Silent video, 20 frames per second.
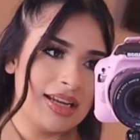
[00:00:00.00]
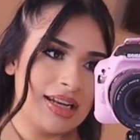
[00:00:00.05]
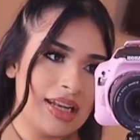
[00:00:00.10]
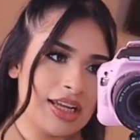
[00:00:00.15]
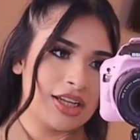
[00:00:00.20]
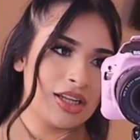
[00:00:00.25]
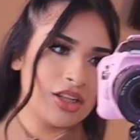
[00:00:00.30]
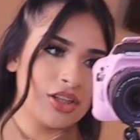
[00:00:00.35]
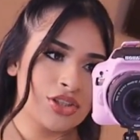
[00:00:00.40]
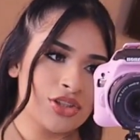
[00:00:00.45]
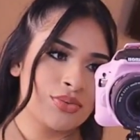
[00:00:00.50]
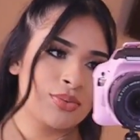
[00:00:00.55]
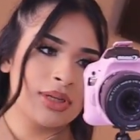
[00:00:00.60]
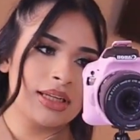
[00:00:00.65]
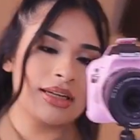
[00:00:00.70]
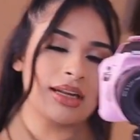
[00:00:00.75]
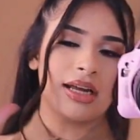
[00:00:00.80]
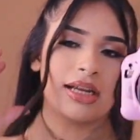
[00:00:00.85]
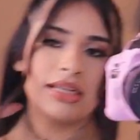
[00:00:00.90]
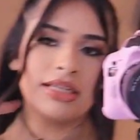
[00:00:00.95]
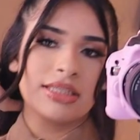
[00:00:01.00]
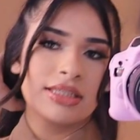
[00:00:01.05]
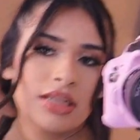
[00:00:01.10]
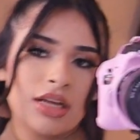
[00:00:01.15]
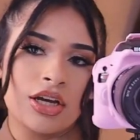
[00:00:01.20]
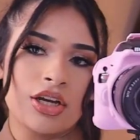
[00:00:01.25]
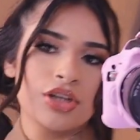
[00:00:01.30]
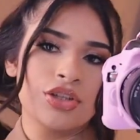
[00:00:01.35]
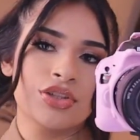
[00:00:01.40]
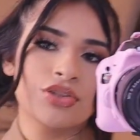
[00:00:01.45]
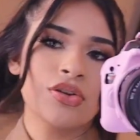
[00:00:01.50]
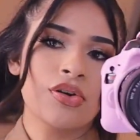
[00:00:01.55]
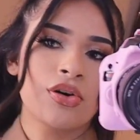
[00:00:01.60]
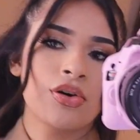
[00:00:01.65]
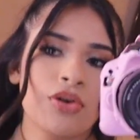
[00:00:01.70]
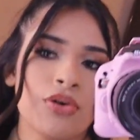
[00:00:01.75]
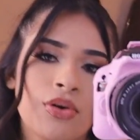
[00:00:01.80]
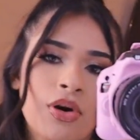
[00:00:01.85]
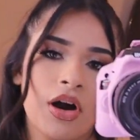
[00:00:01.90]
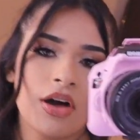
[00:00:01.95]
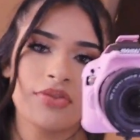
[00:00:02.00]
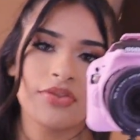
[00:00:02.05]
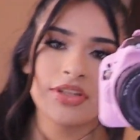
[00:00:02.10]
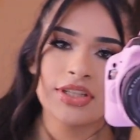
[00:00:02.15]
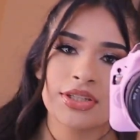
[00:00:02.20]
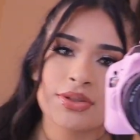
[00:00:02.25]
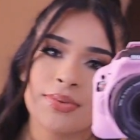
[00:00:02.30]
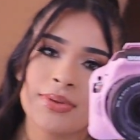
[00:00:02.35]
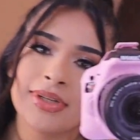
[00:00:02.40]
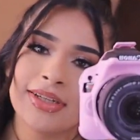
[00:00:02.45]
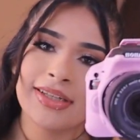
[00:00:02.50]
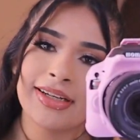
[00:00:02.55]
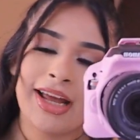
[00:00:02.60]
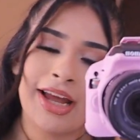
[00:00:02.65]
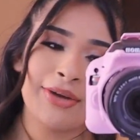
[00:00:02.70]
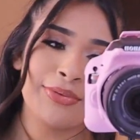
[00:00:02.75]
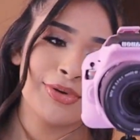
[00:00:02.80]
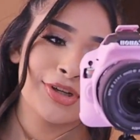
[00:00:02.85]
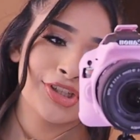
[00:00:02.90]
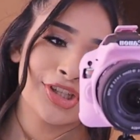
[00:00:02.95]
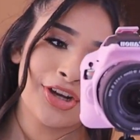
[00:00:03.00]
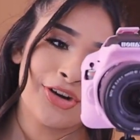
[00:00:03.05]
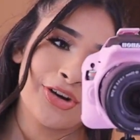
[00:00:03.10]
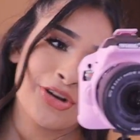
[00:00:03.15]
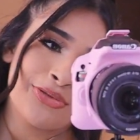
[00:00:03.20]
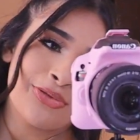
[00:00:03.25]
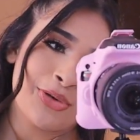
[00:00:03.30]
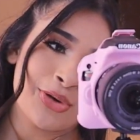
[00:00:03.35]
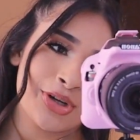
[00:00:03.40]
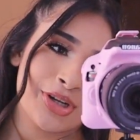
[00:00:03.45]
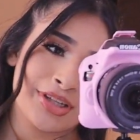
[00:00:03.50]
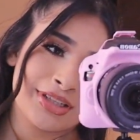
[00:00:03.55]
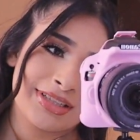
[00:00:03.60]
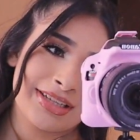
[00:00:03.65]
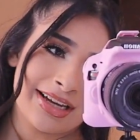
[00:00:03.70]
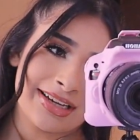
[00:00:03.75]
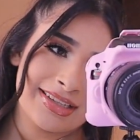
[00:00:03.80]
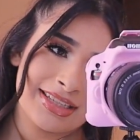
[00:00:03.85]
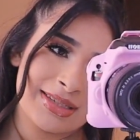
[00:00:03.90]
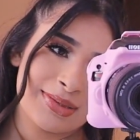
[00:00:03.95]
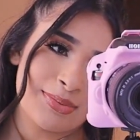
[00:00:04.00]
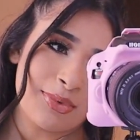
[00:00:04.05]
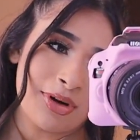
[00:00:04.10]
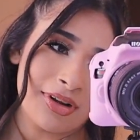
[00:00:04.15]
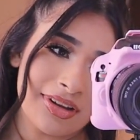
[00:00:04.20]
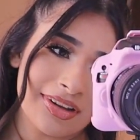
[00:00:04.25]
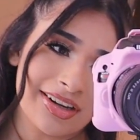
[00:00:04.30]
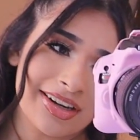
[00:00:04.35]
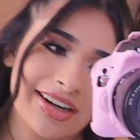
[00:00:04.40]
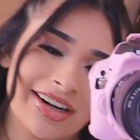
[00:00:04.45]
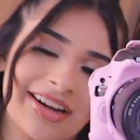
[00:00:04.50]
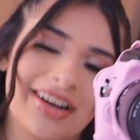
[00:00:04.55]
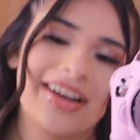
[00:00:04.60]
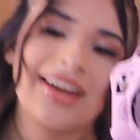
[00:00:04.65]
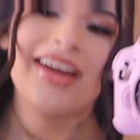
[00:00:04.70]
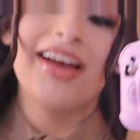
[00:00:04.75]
Like, it looks really nice. So on this one, I wish I could have ordered a size smaller,